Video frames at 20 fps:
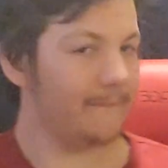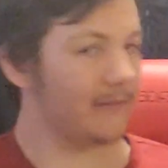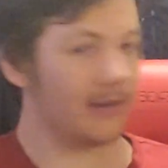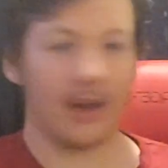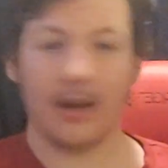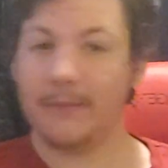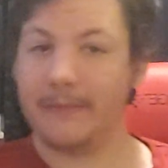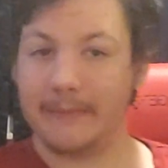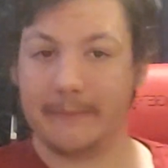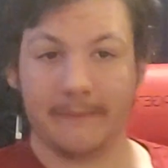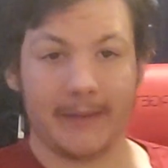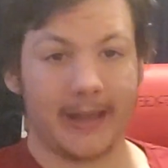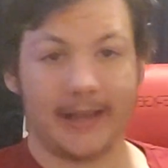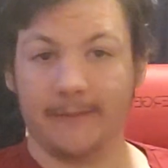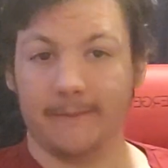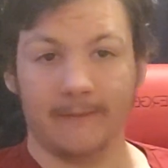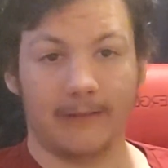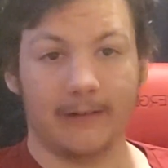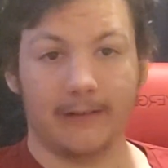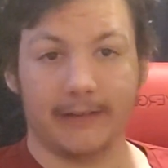gonna be
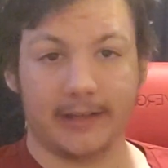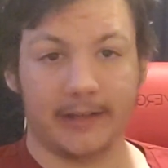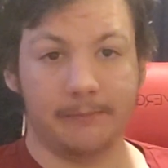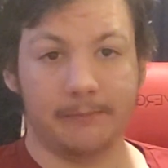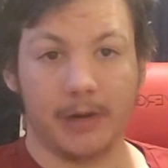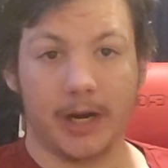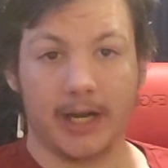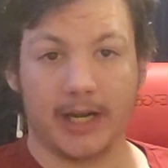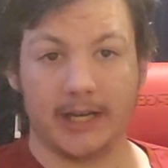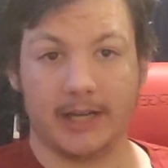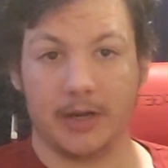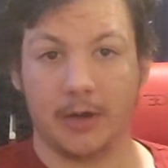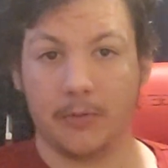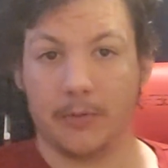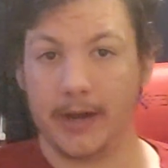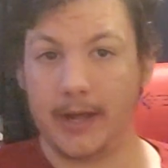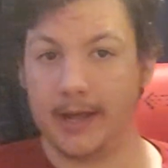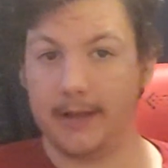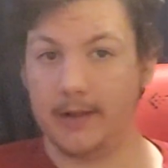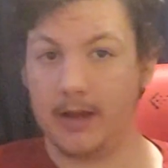making really good money
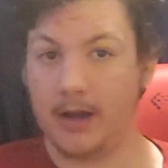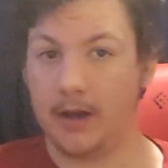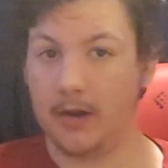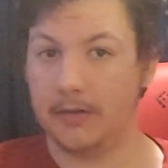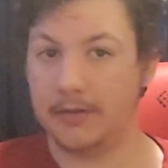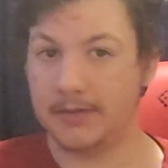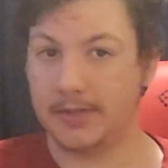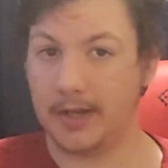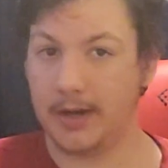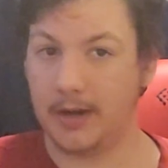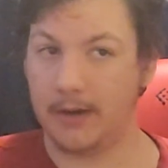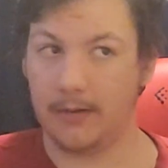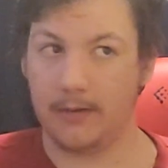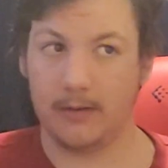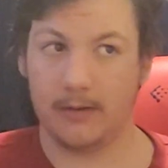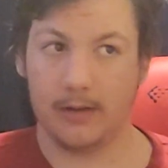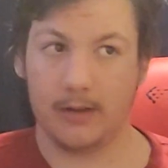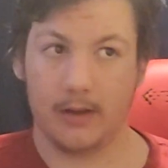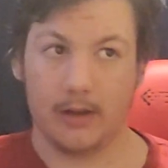doing it though. So,